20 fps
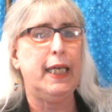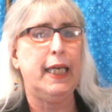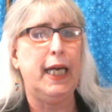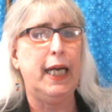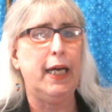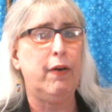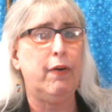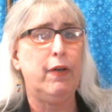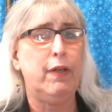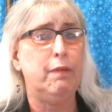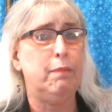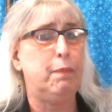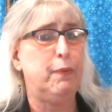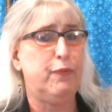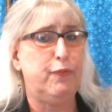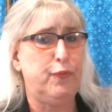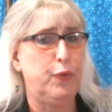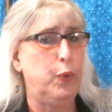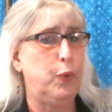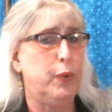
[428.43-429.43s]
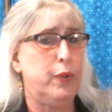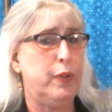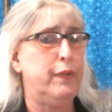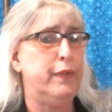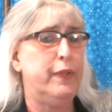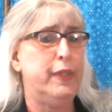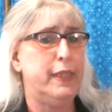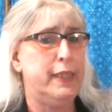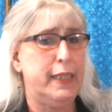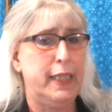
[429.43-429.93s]
care of before
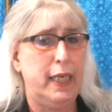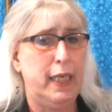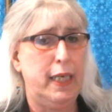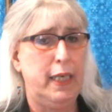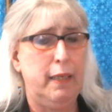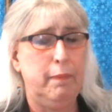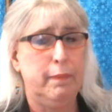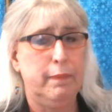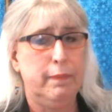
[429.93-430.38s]
this time.